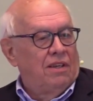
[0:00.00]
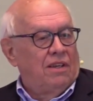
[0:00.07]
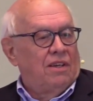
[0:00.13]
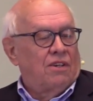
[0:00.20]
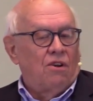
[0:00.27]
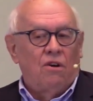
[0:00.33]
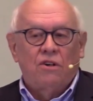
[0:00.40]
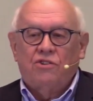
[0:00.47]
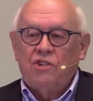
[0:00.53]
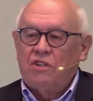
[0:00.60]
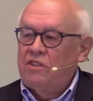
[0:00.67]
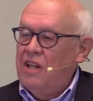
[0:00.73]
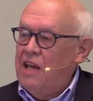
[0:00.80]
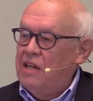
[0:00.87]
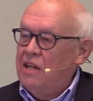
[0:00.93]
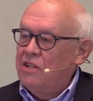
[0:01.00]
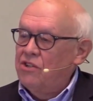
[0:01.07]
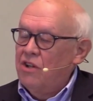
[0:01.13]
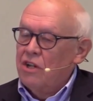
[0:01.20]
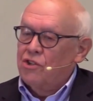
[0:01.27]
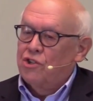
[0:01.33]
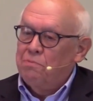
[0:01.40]
Clark says, Dad, that's
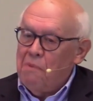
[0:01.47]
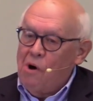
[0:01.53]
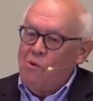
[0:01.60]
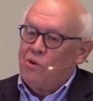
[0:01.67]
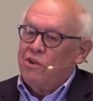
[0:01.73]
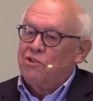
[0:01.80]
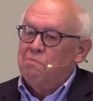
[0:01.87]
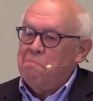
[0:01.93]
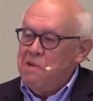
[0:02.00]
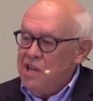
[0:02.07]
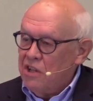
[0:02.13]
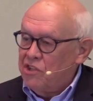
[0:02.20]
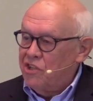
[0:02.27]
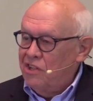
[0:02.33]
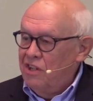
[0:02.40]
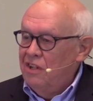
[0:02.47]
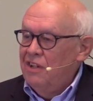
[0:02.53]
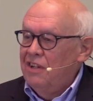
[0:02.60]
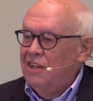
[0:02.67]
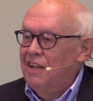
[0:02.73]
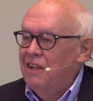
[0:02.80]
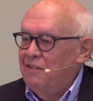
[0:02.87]
not smoke, it's mist.
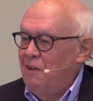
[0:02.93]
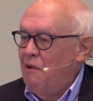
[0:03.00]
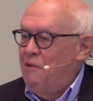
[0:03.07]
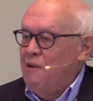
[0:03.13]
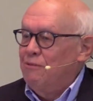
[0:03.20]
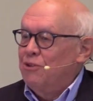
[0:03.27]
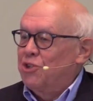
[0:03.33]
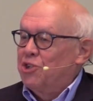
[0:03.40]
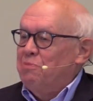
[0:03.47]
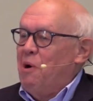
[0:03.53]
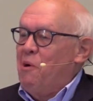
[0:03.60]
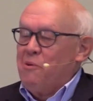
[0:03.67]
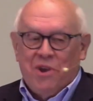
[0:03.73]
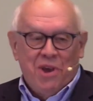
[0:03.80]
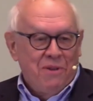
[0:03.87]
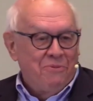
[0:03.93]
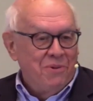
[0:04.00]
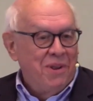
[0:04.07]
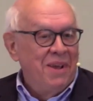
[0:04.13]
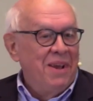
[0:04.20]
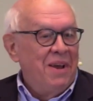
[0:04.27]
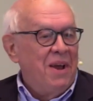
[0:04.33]
If it was smoke,
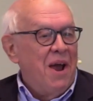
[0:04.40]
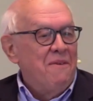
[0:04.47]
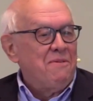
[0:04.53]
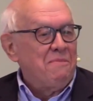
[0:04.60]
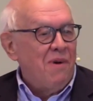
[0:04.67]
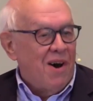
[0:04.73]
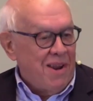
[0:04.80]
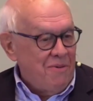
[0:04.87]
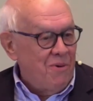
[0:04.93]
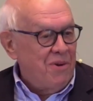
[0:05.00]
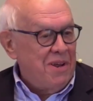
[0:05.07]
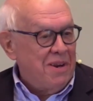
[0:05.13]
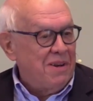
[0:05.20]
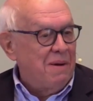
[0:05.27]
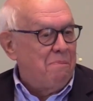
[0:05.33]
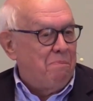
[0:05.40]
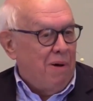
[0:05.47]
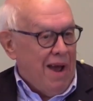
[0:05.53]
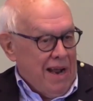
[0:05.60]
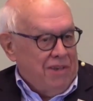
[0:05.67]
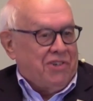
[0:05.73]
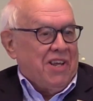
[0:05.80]
everybody would end up
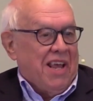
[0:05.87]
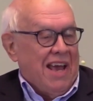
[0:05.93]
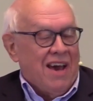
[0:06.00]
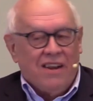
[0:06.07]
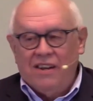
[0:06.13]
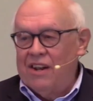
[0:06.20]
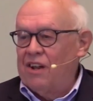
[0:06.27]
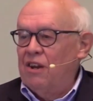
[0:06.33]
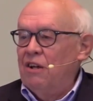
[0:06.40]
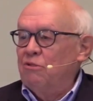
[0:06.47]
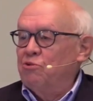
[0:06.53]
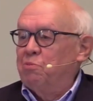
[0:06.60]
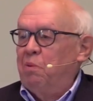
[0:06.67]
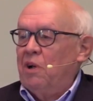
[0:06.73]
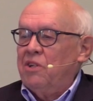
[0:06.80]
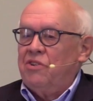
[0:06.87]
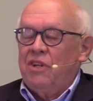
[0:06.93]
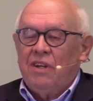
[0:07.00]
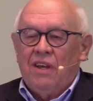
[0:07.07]
passing out in a closed place.